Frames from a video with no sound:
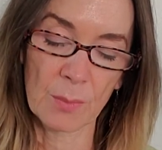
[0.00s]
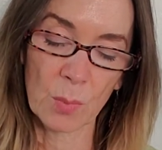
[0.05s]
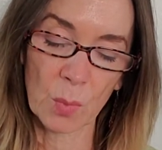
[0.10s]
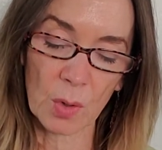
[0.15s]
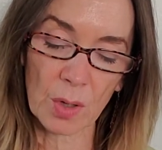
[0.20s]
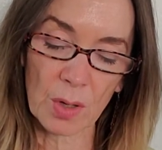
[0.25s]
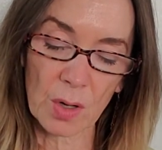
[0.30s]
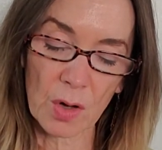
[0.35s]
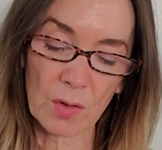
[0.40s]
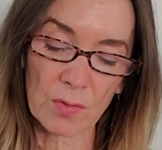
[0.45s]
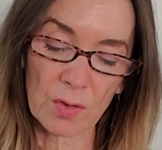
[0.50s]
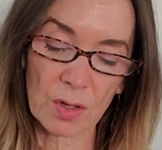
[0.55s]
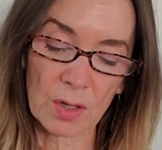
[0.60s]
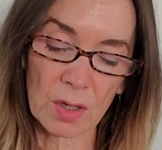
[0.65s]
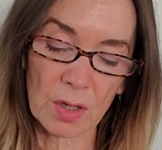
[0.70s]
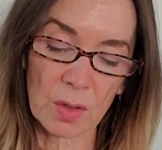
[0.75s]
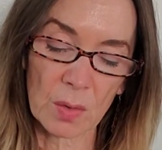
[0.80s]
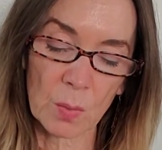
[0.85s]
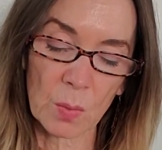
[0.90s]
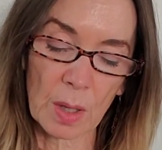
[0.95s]

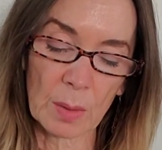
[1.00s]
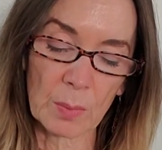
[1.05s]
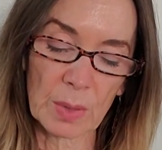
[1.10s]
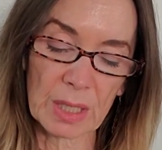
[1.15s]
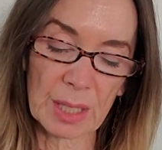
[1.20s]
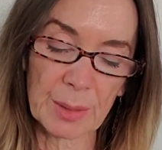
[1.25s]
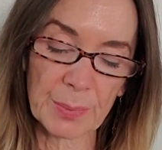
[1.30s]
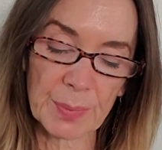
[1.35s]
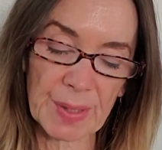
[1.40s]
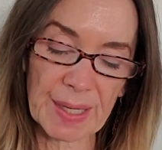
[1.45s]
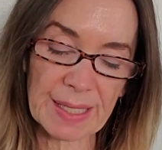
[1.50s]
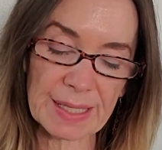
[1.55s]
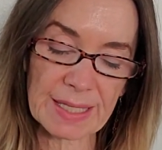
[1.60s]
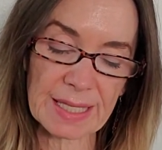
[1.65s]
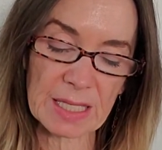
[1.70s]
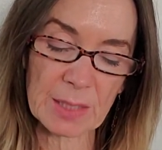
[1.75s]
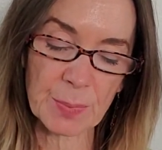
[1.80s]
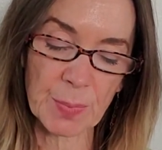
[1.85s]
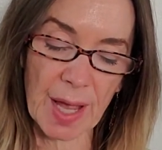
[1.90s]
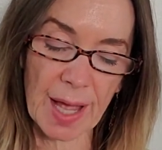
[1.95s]
Moreover, when we embrace
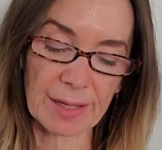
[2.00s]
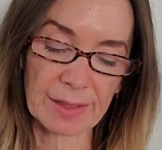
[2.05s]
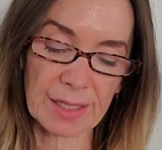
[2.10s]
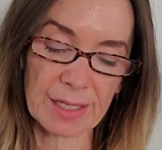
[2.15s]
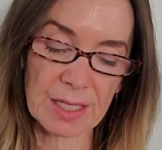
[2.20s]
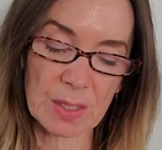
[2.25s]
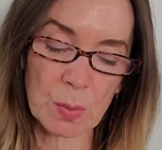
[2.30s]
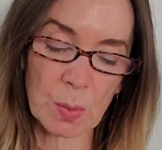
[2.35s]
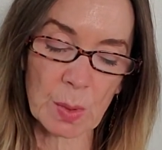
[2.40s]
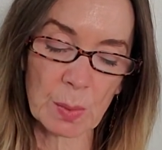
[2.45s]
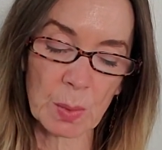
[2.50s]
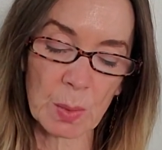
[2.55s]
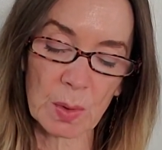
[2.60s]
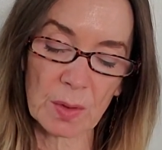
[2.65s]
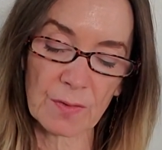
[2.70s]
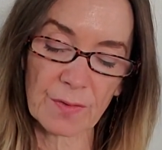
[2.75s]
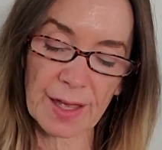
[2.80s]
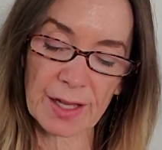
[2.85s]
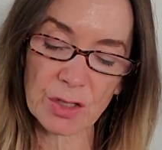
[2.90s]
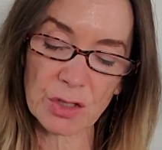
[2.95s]
this practice, we will
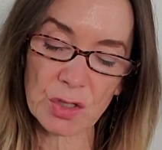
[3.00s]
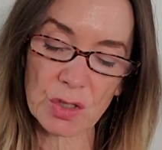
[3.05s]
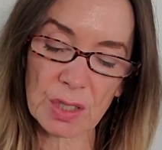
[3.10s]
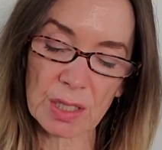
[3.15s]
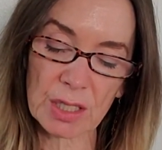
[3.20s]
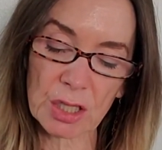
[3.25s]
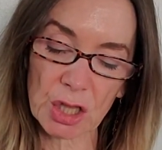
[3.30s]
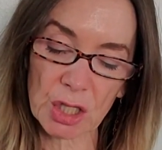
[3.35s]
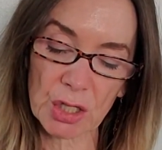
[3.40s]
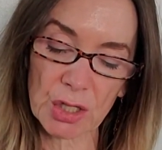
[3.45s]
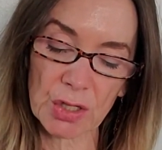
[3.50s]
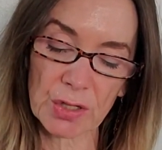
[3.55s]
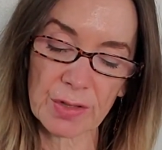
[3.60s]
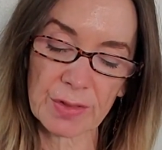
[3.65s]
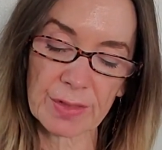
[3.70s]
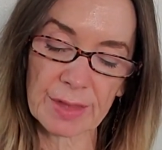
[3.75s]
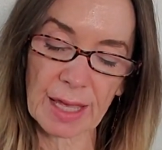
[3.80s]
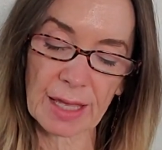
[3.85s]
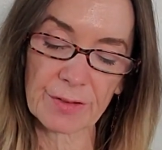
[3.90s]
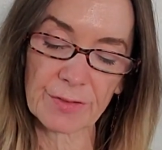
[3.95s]
eventually learn
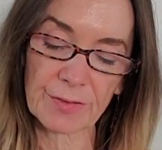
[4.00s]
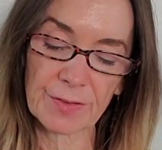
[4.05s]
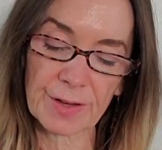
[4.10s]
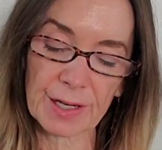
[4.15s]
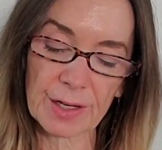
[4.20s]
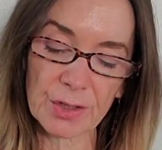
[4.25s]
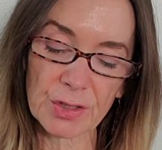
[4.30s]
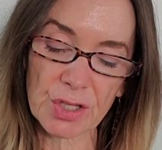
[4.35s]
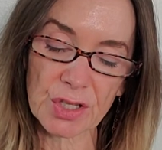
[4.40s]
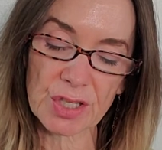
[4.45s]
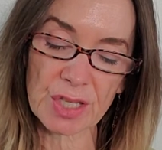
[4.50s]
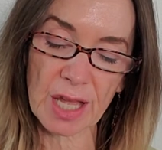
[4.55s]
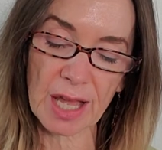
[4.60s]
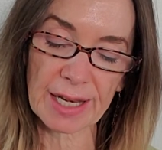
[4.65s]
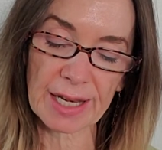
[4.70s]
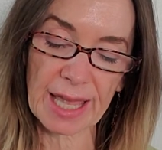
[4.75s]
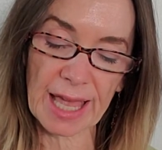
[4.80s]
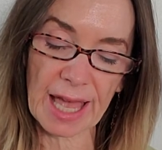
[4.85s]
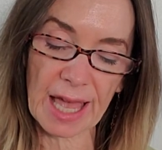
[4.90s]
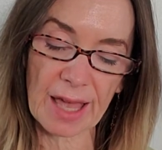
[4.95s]
that fear does
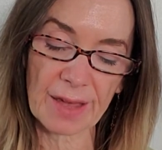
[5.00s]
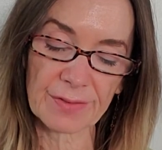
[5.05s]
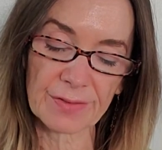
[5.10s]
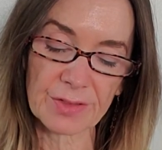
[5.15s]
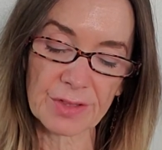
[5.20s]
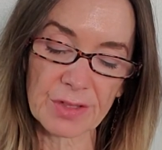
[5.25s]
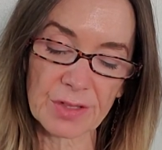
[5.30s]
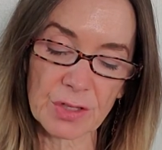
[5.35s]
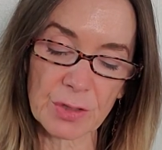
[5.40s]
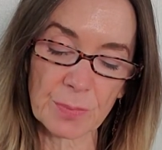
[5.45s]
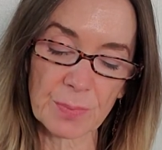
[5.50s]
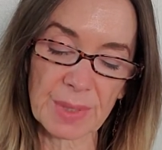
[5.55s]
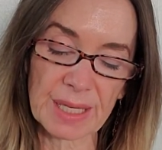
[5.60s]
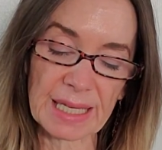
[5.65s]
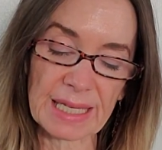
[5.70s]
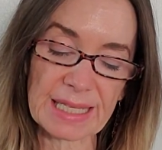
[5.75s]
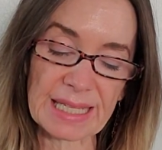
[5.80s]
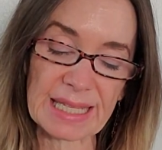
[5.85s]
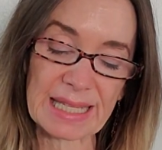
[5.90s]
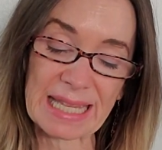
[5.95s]
not have to
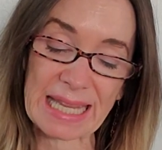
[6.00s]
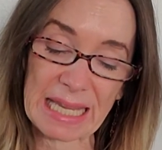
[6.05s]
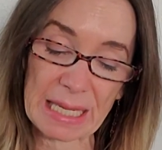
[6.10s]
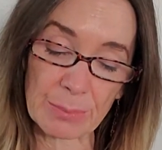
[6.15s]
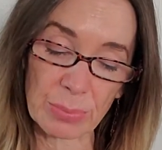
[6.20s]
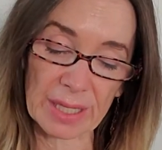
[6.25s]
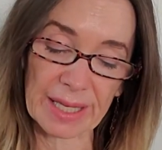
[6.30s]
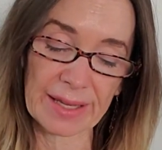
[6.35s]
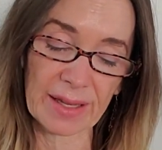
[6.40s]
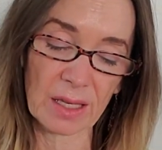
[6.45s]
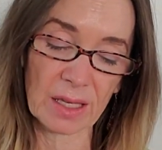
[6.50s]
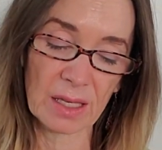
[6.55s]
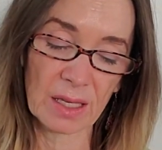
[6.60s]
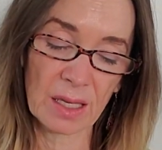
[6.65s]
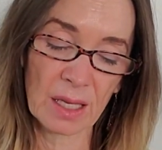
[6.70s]
be disabling.